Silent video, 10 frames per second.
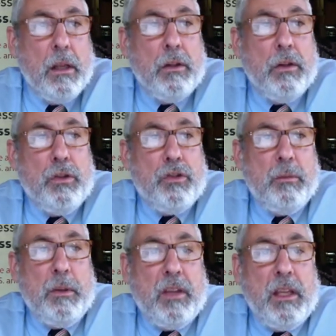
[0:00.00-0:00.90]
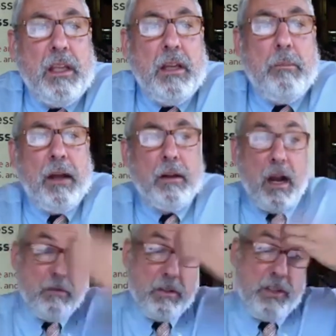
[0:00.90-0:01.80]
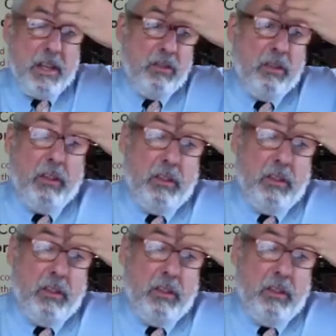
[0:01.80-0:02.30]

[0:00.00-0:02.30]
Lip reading: you should be thinking about conversations in